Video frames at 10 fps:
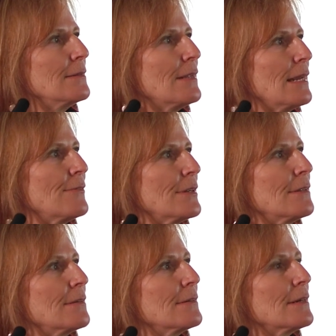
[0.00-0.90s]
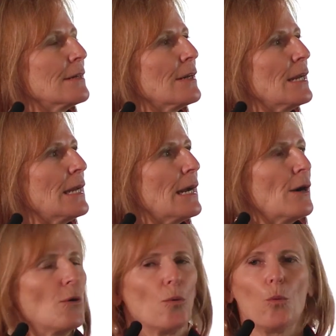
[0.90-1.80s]
David,
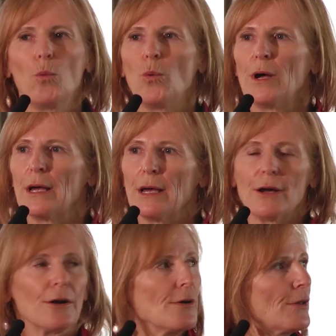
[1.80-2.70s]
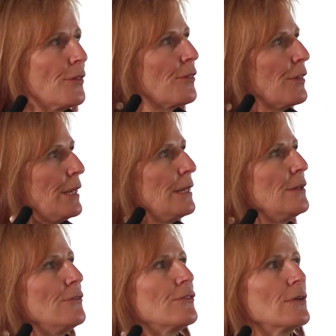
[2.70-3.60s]
where
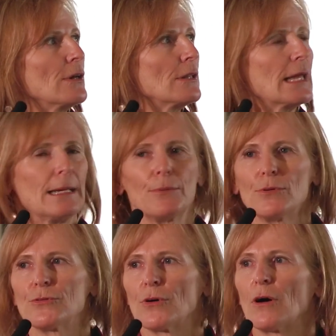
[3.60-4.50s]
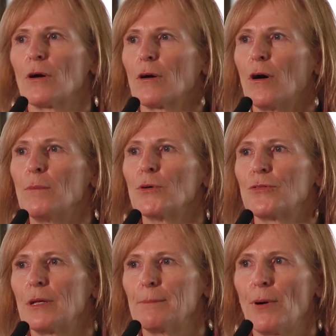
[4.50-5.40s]
these labels are
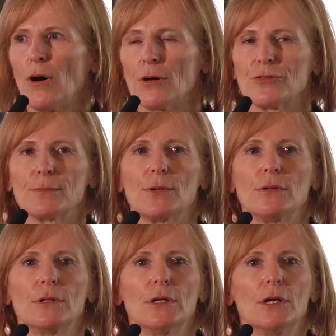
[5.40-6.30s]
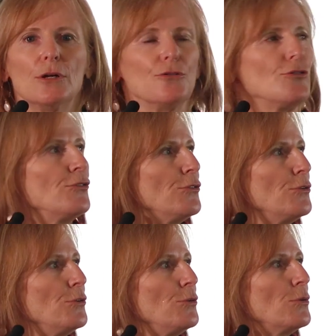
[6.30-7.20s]
almost impossible
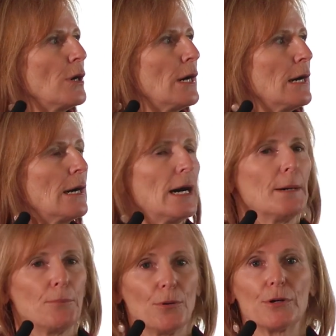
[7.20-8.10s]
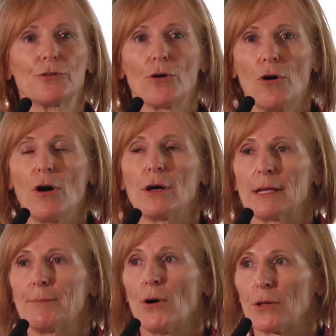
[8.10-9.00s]
to put
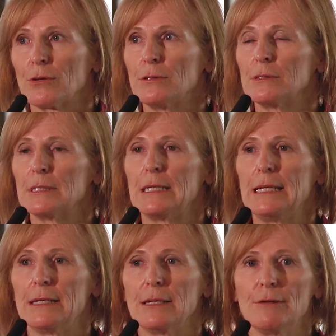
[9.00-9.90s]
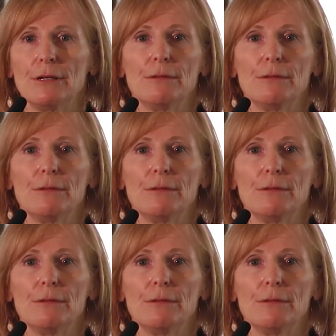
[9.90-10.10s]
on a bottle in